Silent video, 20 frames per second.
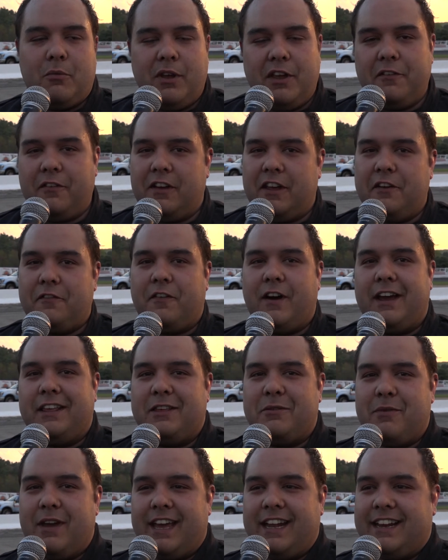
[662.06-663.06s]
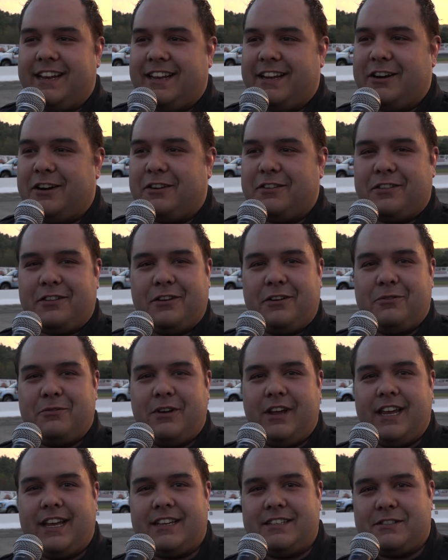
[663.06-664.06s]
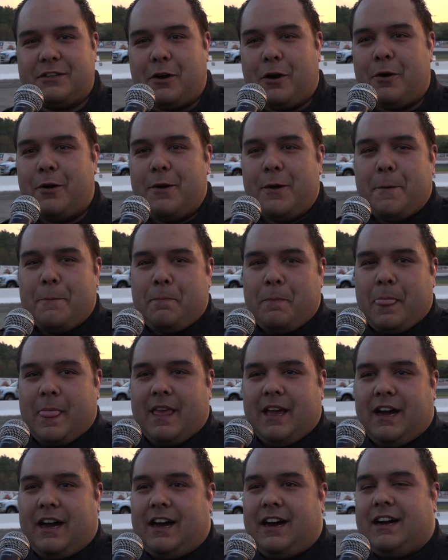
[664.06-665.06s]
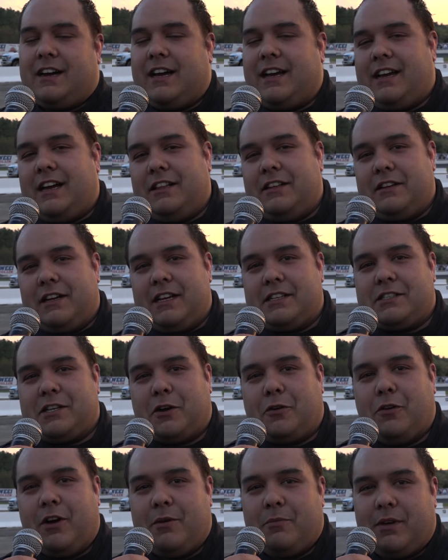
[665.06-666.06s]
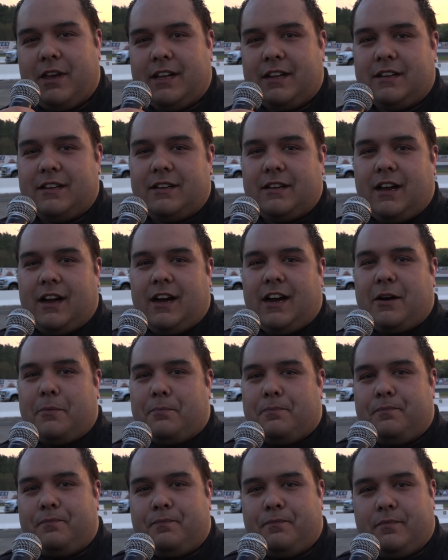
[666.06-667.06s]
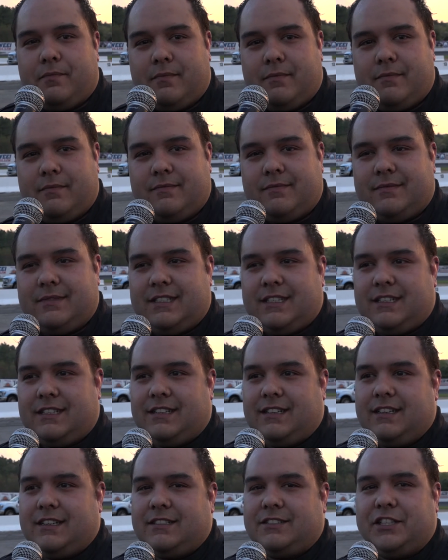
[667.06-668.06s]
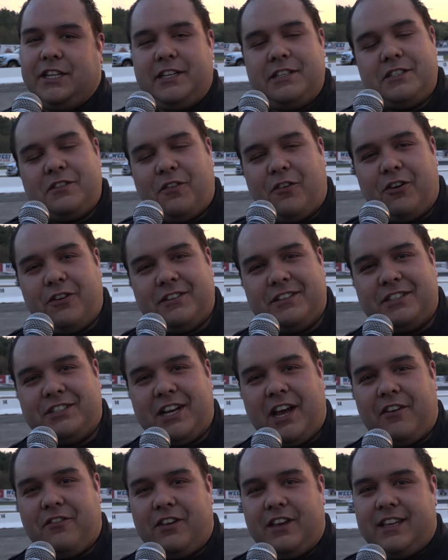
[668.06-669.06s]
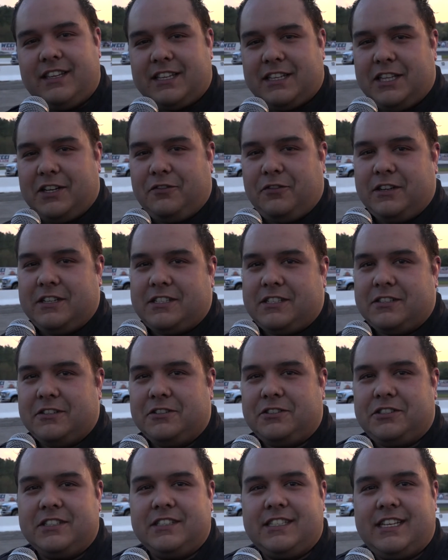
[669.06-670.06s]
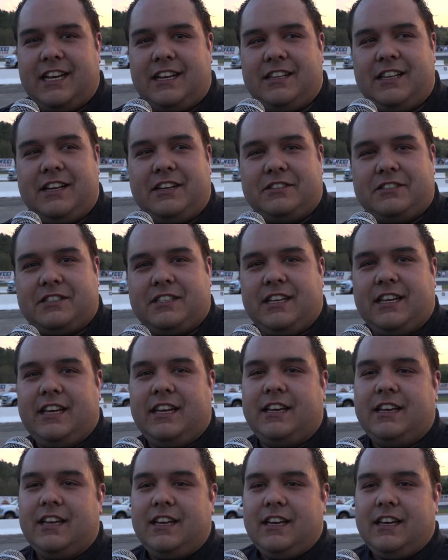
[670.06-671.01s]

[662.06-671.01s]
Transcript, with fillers: He, he finally made it here third week. So uh, LNS Equipment, uh, Jeans Ford and Chevy, Delivery Solutions LLC.